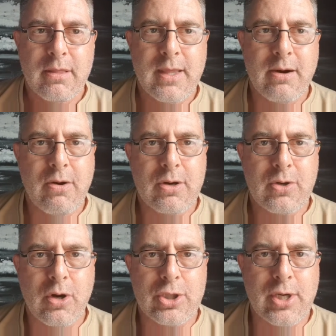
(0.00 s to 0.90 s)
that are on
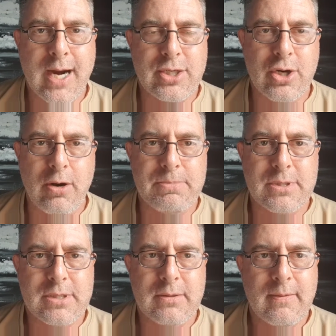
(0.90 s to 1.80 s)
contract
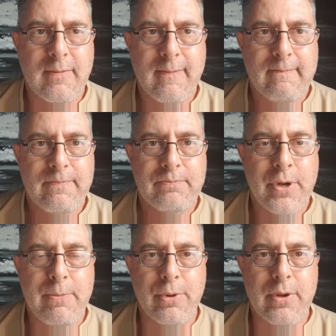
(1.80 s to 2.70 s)
jobs.
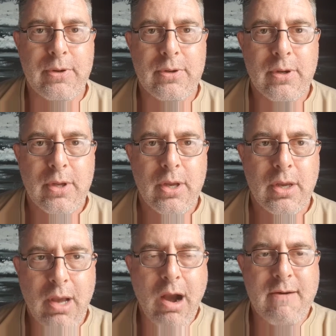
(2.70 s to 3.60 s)
People that
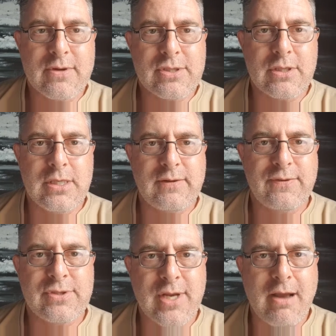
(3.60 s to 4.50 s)
go overseas
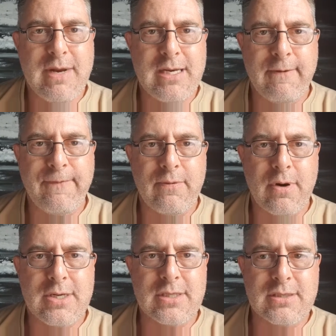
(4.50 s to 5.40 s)
for so many different
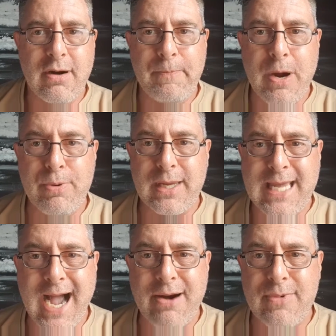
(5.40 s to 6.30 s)
reasons. There are people that
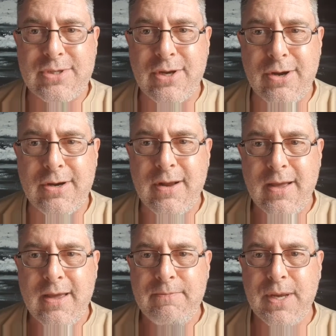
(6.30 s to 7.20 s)
can't return
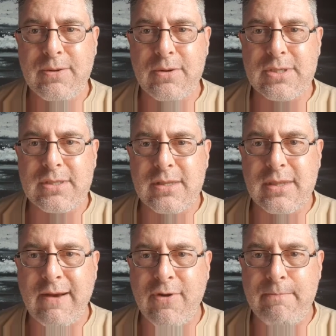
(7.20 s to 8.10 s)
because
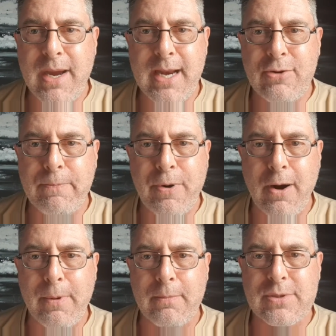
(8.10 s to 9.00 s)
they've got medical
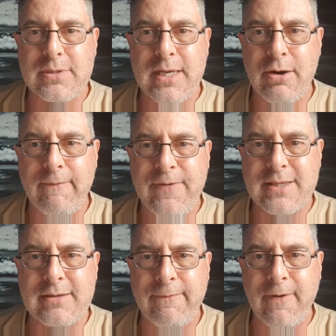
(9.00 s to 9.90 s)
problems. They're not
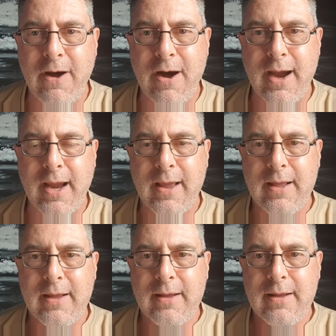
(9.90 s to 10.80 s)
fit to fly.
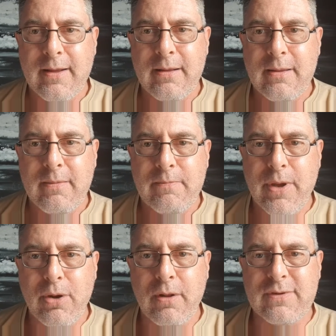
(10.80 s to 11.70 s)

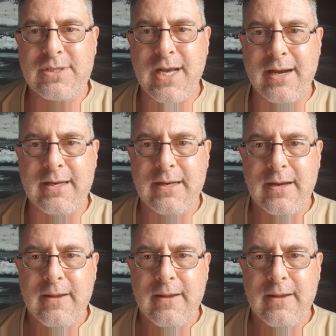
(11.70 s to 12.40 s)
But all of a sudden,